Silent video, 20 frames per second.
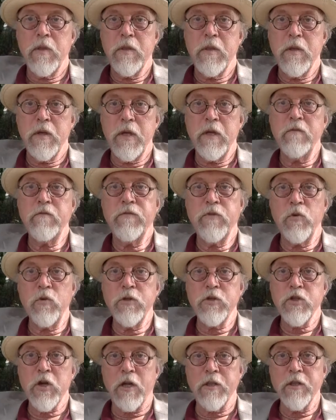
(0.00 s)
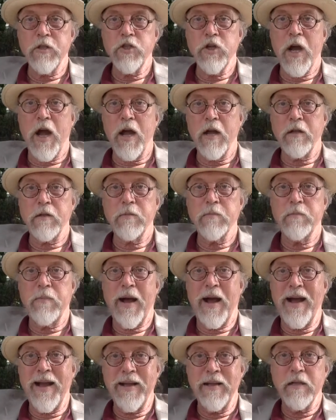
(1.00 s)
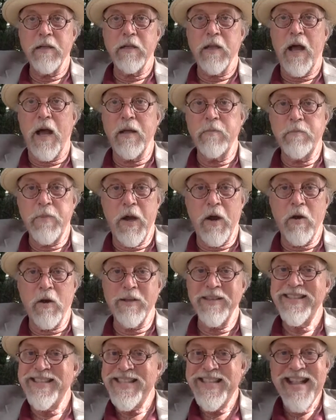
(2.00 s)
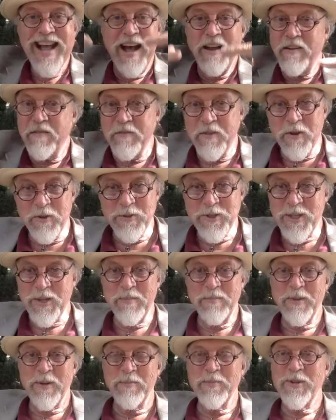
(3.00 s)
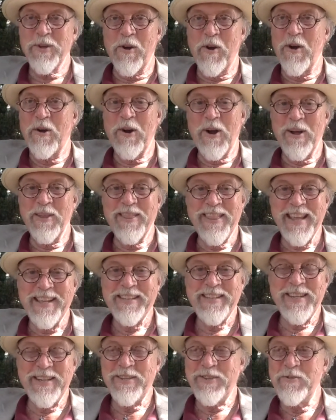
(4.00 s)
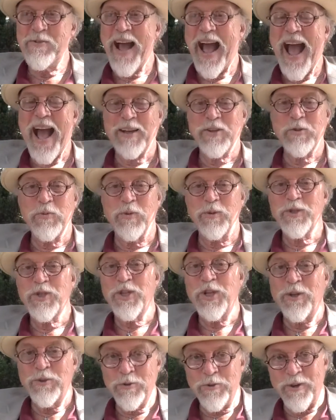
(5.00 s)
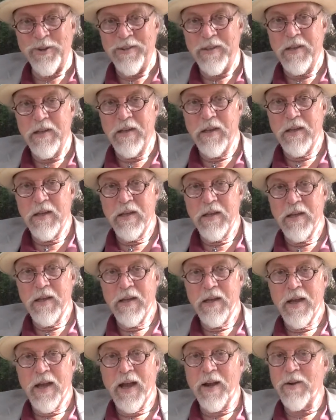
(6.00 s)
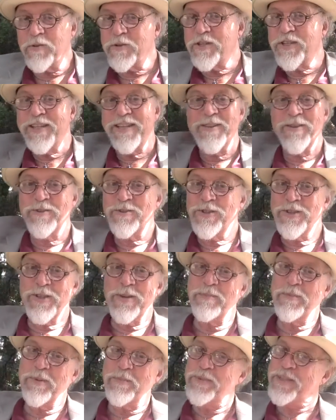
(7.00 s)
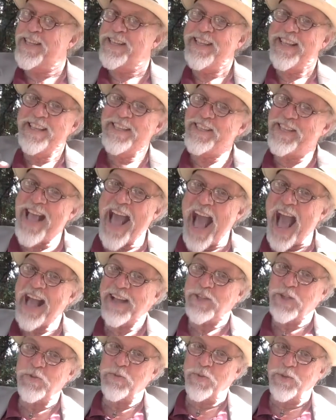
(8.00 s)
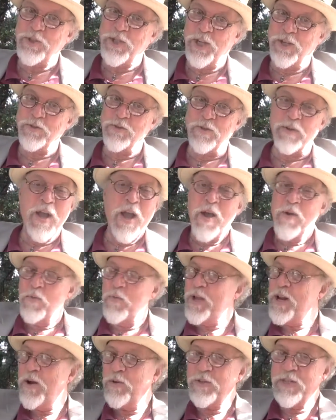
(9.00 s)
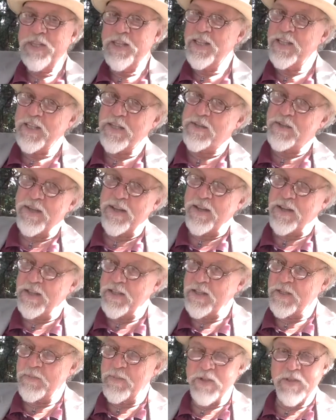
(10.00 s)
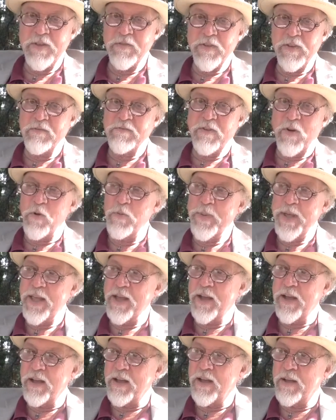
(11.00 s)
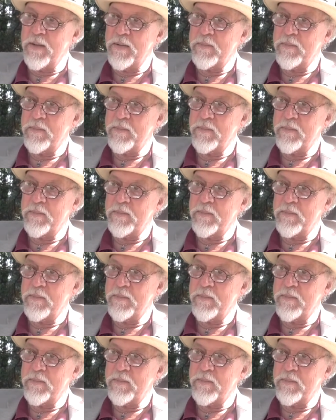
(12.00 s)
the influence on the child by an allied parent. None of those symptoms are authentic to actual children. I don't see those symptoms in actual children. We don't see a specific phobia,